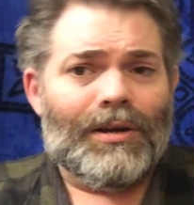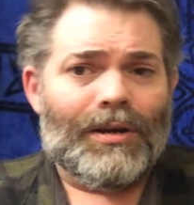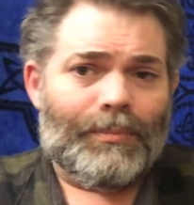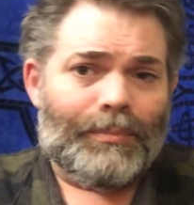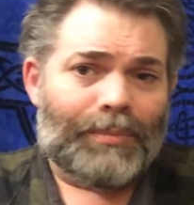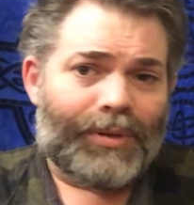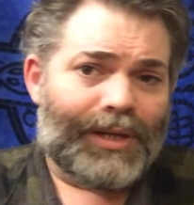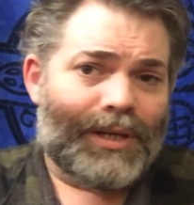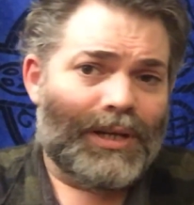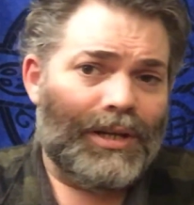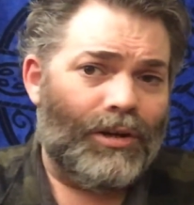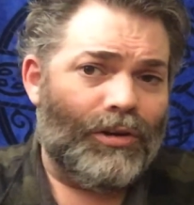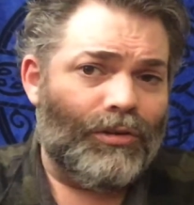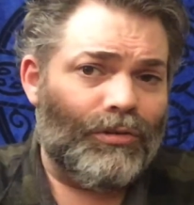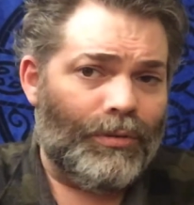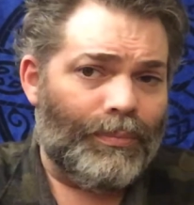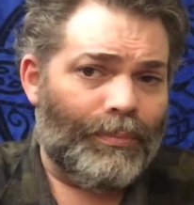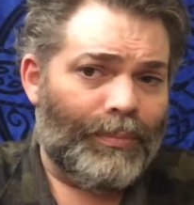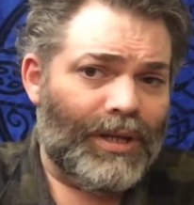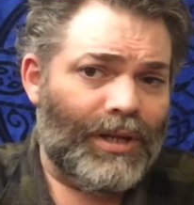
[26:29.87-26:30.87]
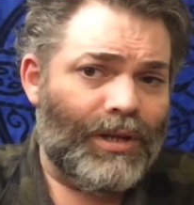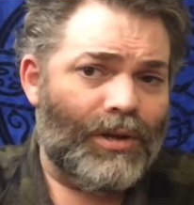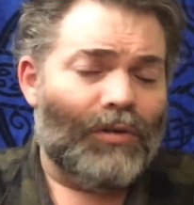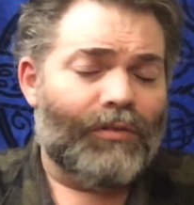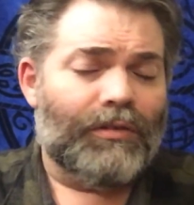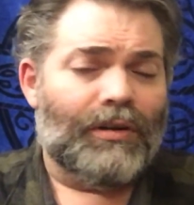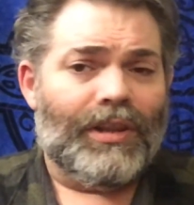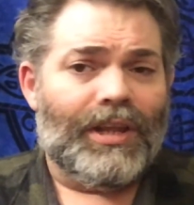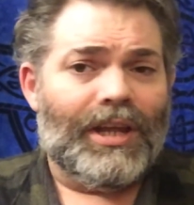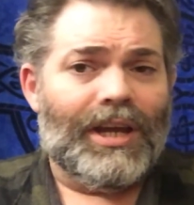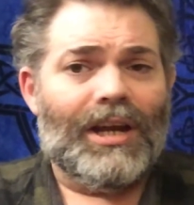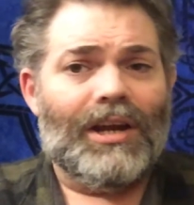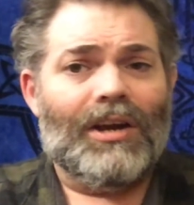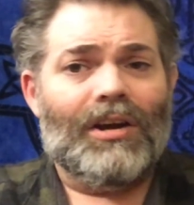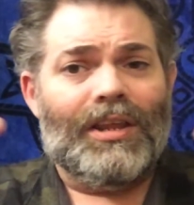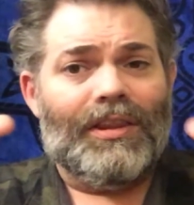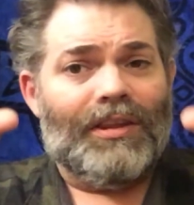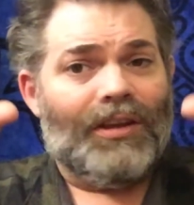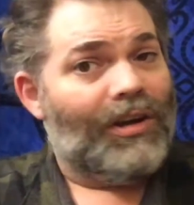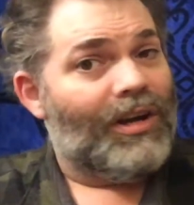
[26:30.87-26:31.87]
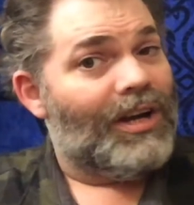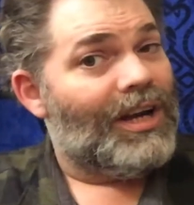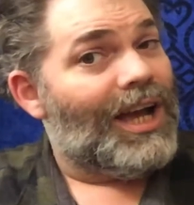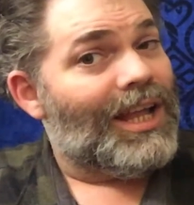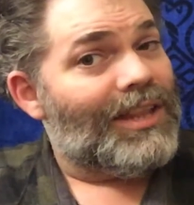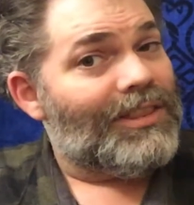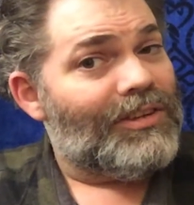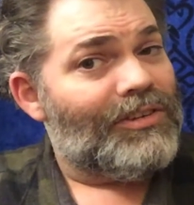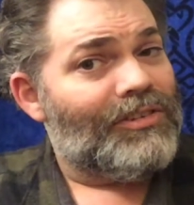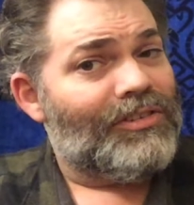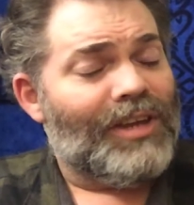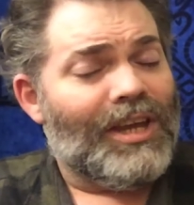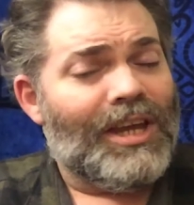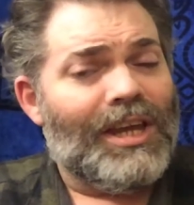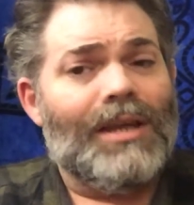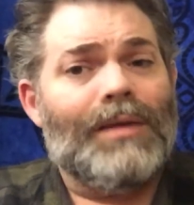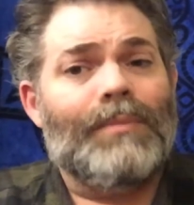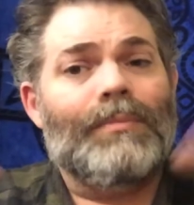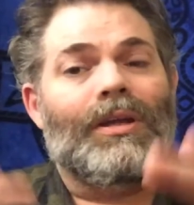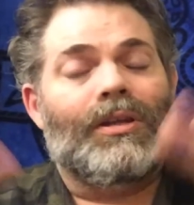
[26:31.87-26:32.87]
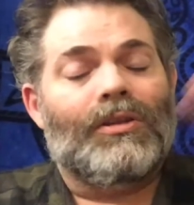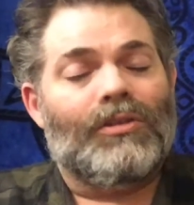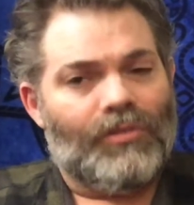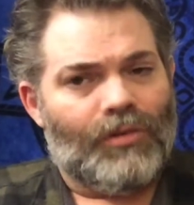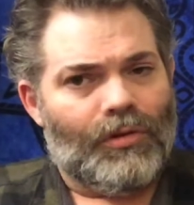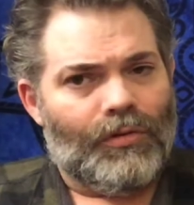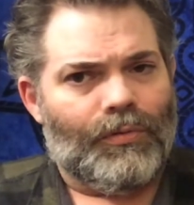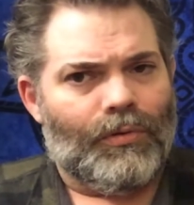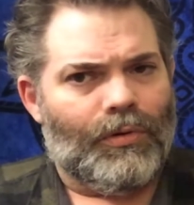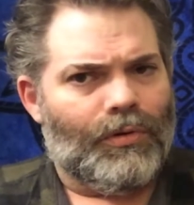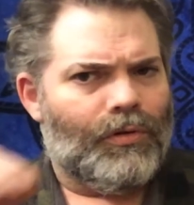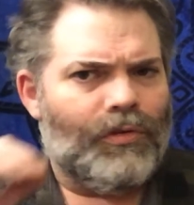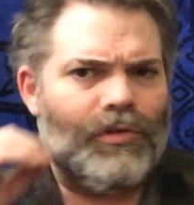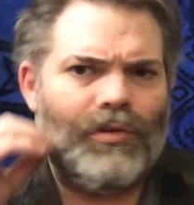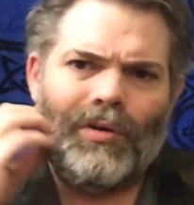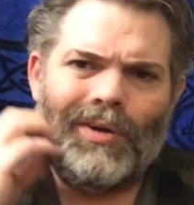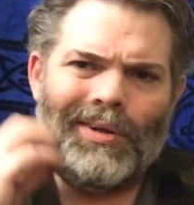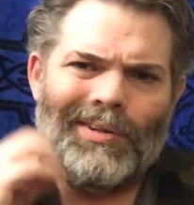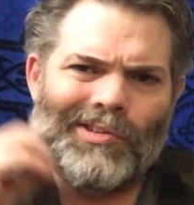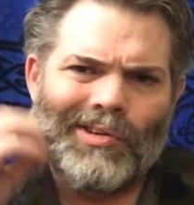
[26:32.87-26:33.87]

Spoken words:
and B goes with B over there, and they're not the same, and so forth and so on.